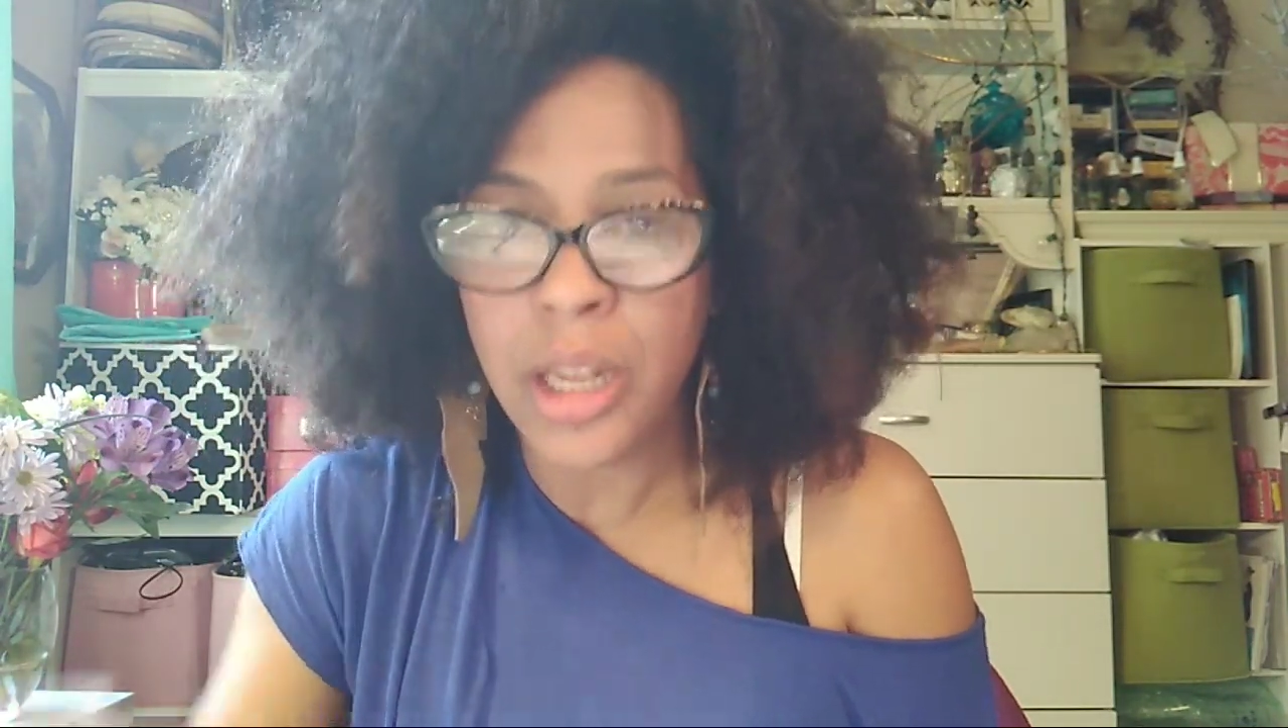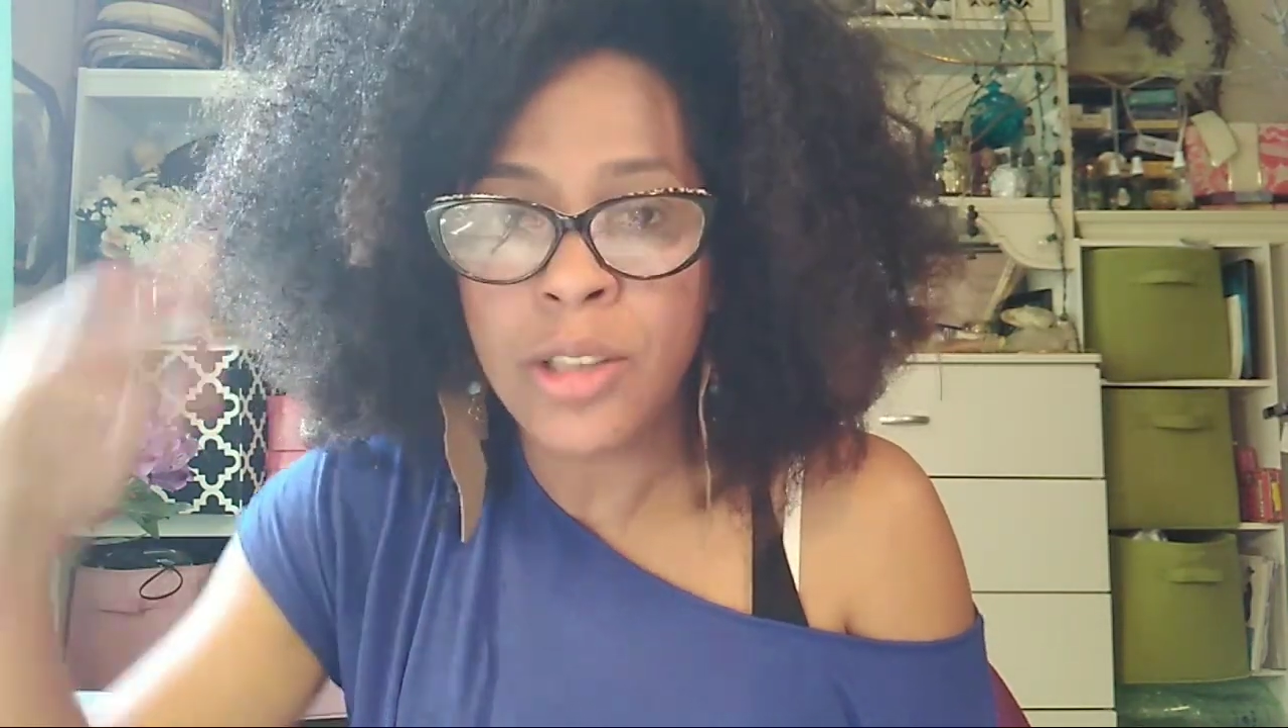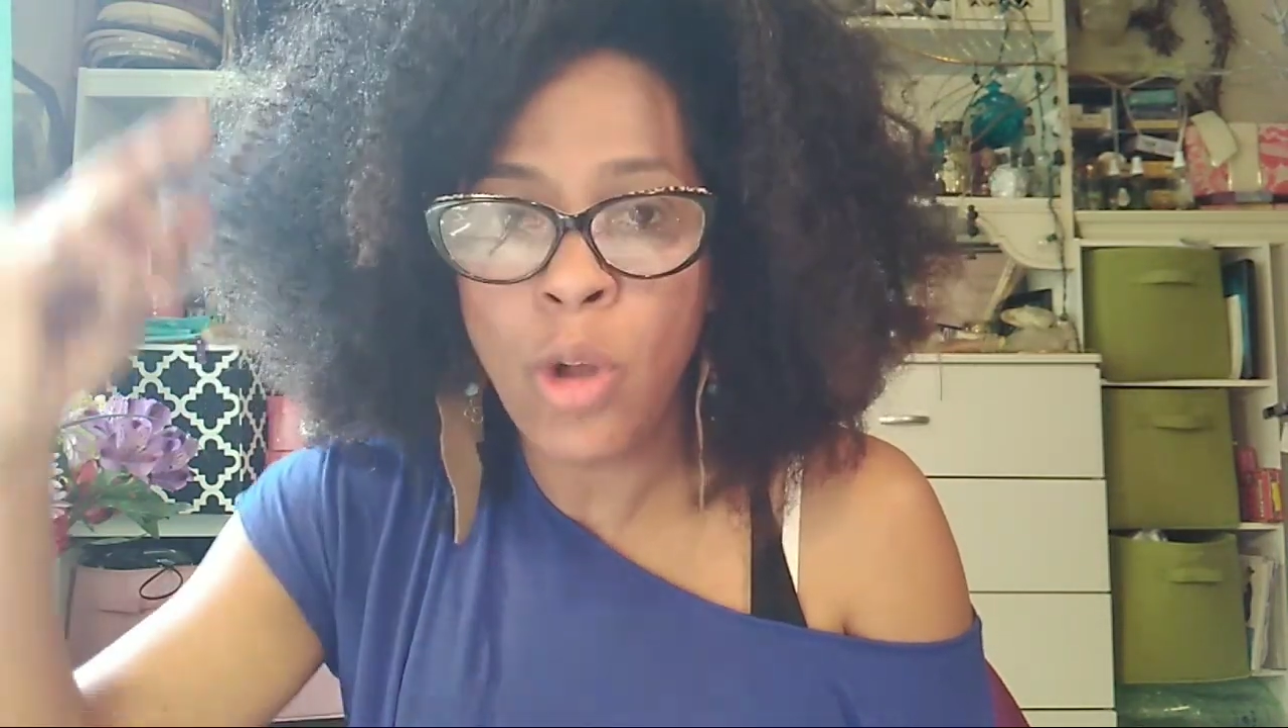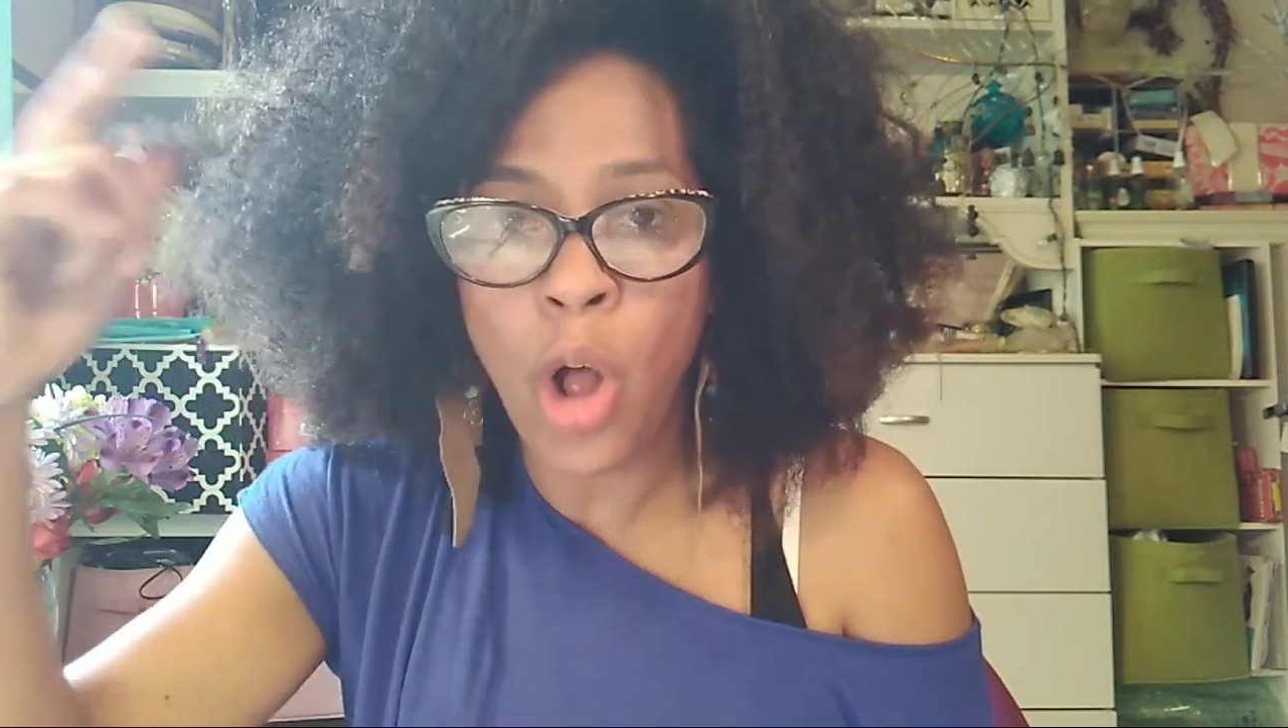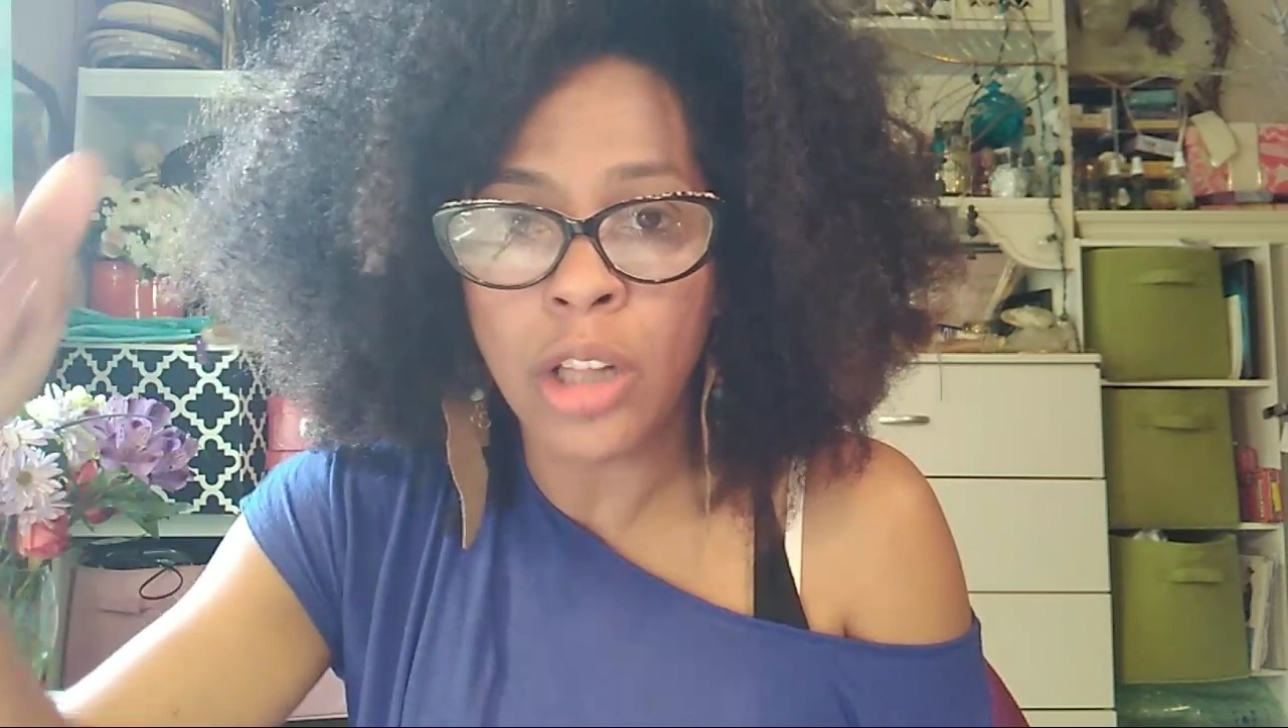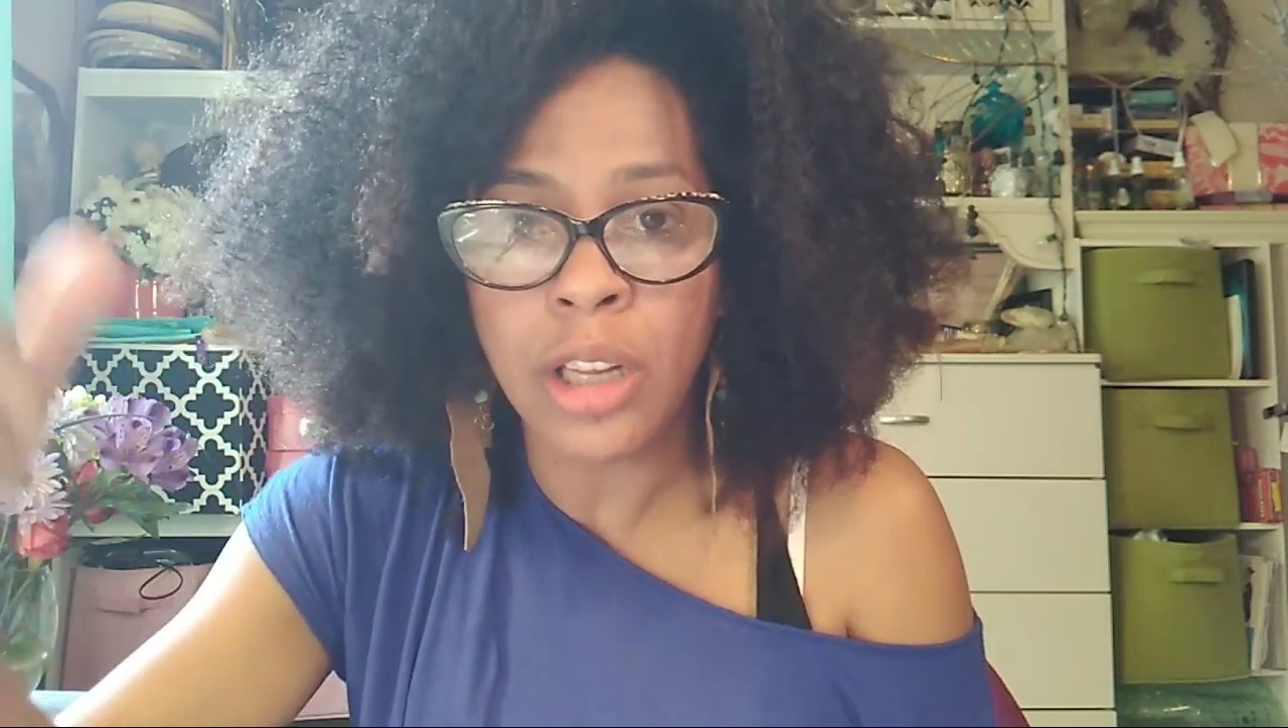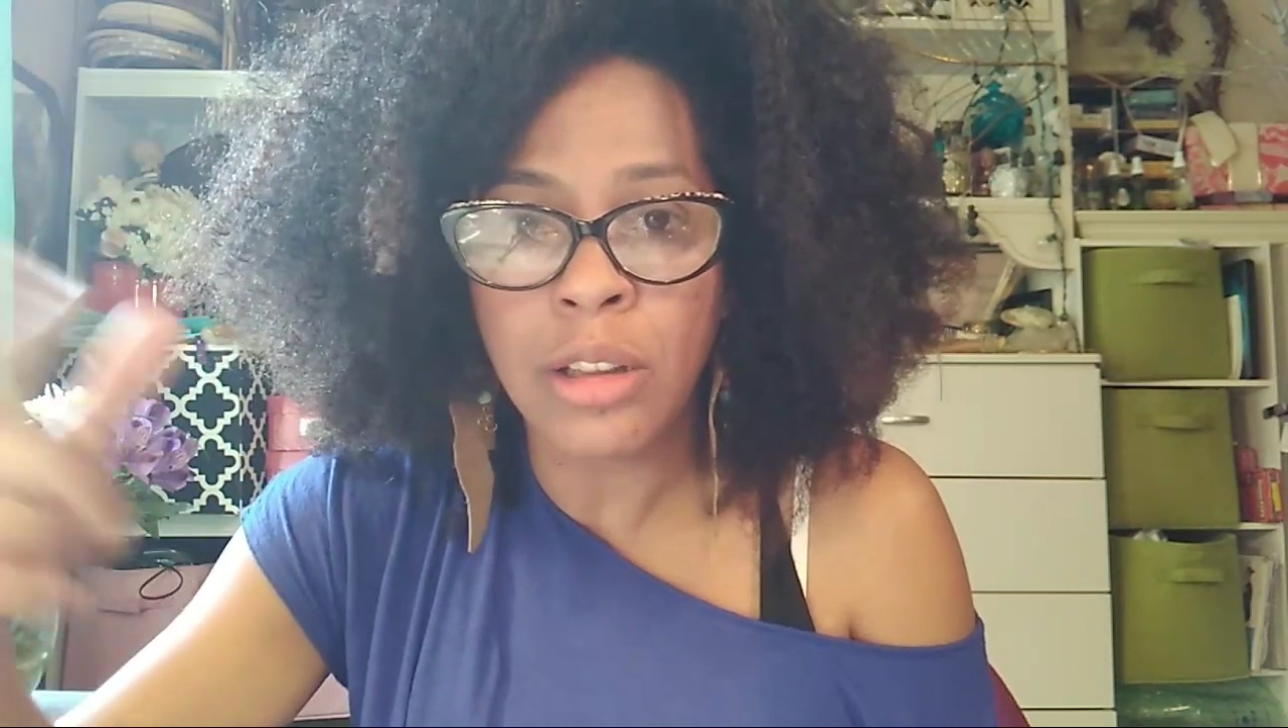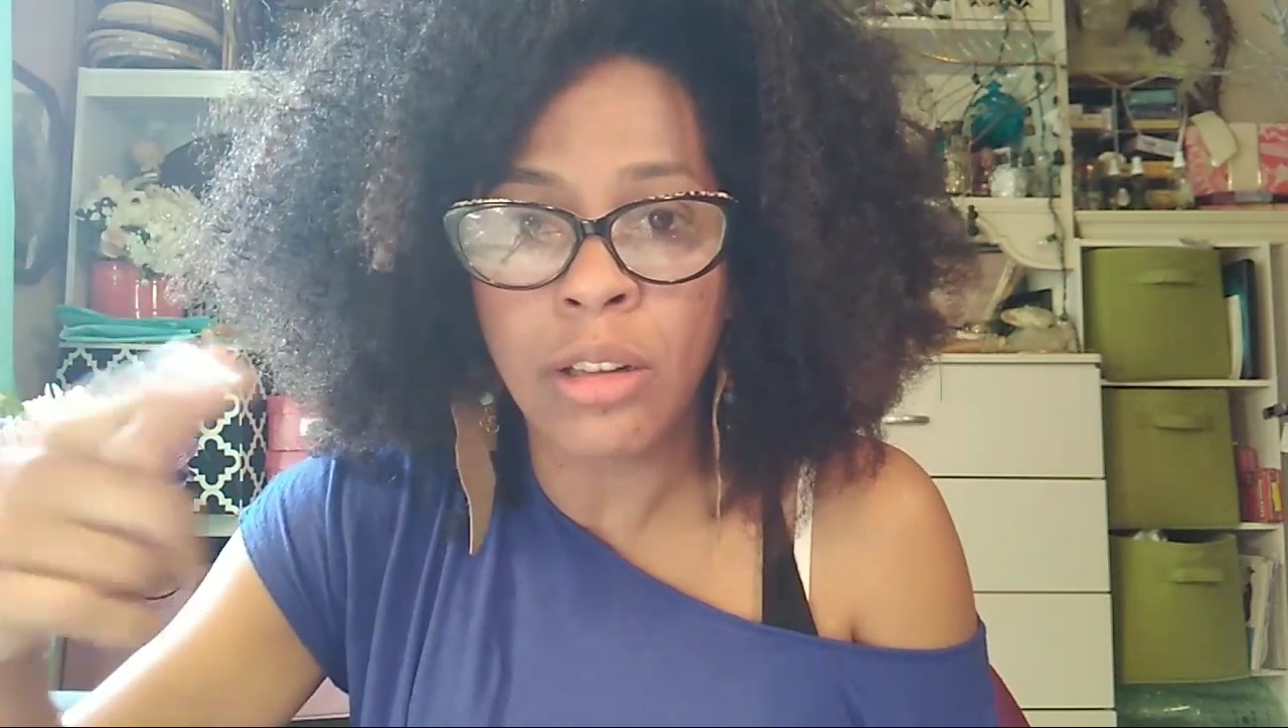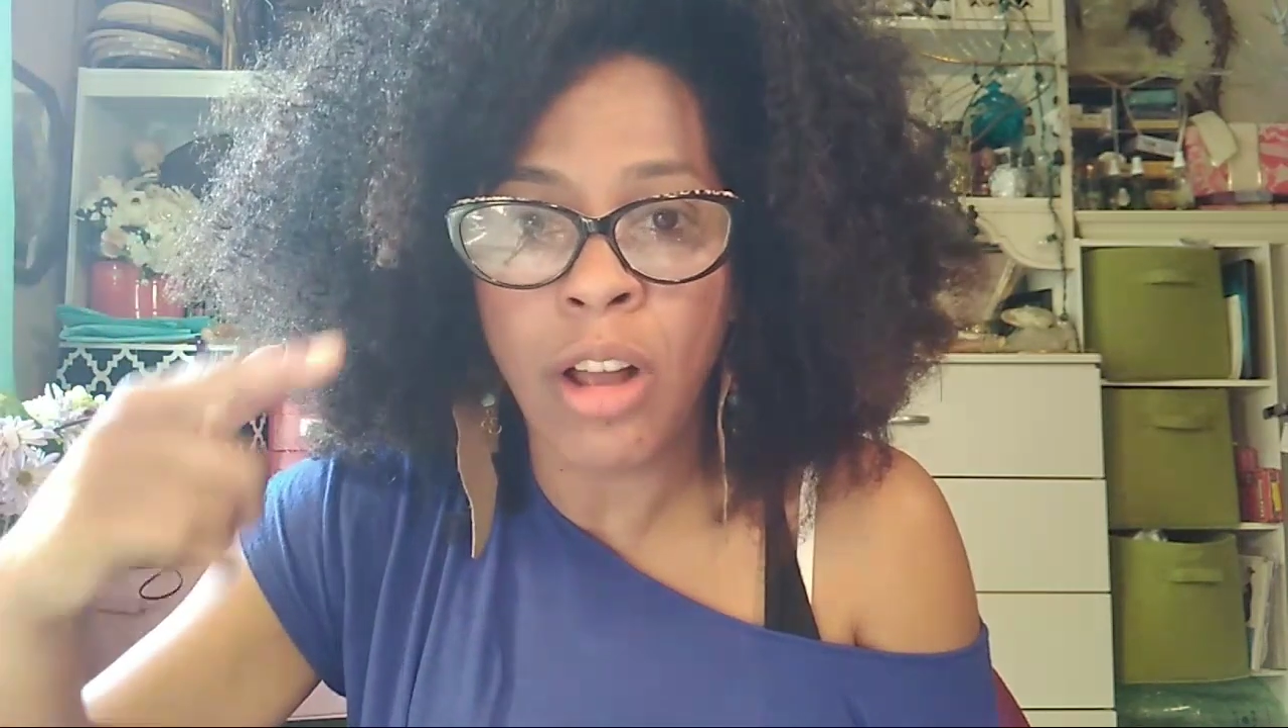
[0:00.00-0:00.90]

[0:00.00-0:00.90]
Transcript: is calling the